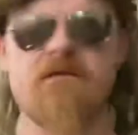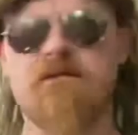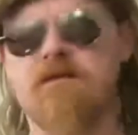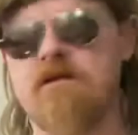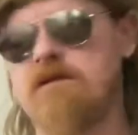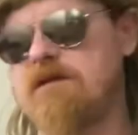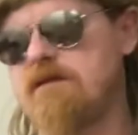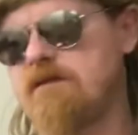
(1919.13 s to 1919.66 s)

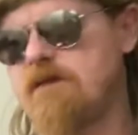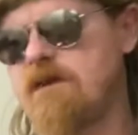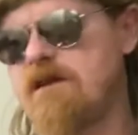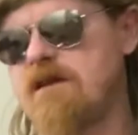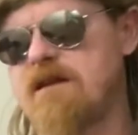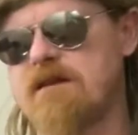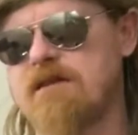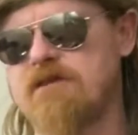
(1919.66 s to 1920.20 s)
Dude, admitted
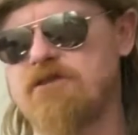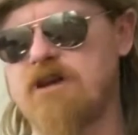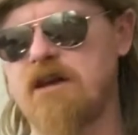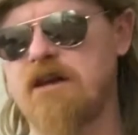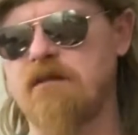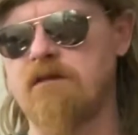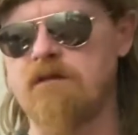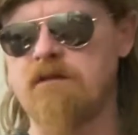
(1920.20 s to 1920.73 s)
that's their shit.
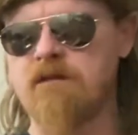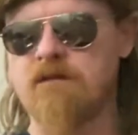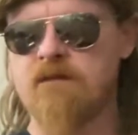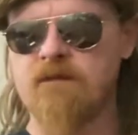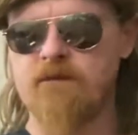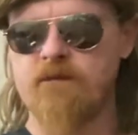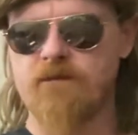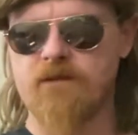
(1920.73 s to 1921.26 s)

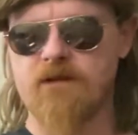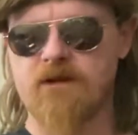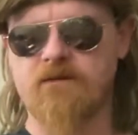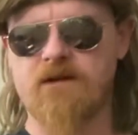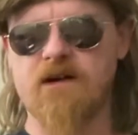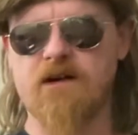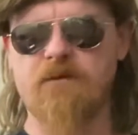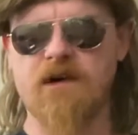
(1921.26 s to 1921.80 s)
What the
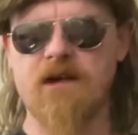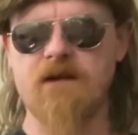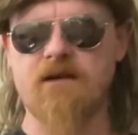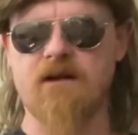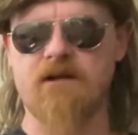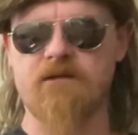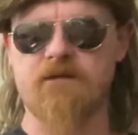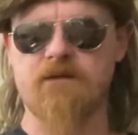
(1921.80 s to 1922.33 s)
fuck am I in
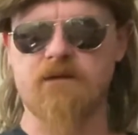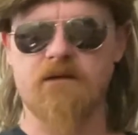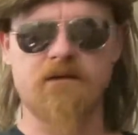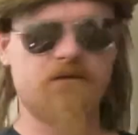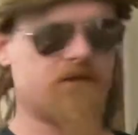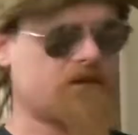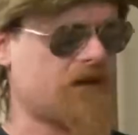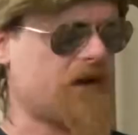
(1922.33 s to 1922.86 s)
jail for?
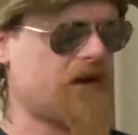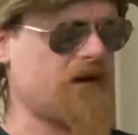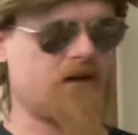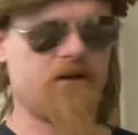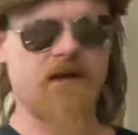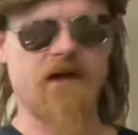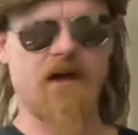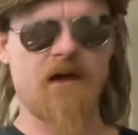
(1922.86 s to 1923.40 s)
I didn't know
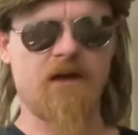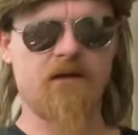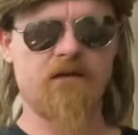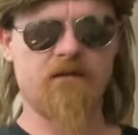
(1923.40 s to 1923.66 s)
he had it.